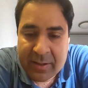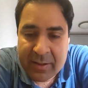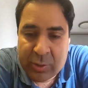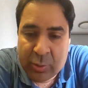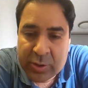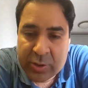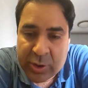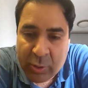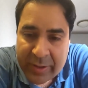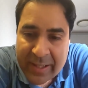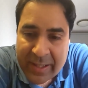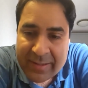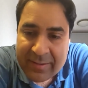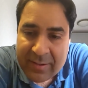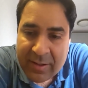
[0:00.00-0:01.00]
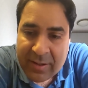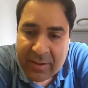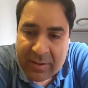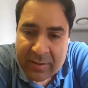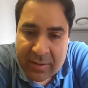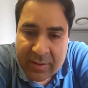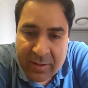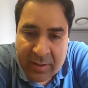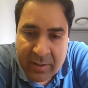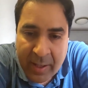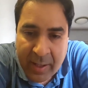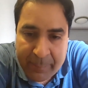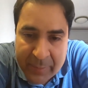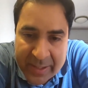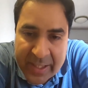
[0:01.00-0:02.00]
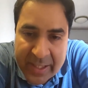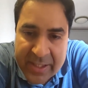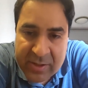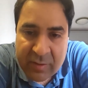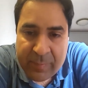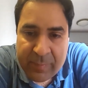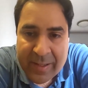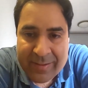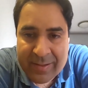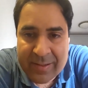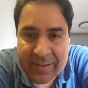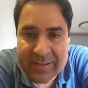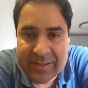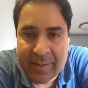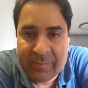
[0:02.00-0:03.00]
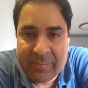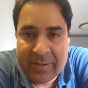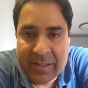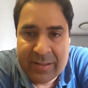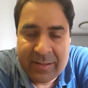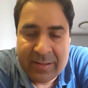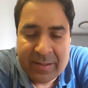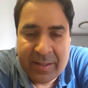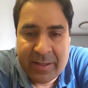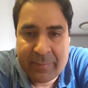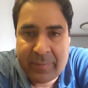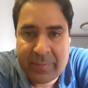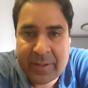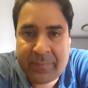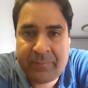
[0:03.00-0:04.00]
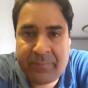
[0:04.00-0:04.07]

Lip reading: to showcase the application of placental stem cells in therapy,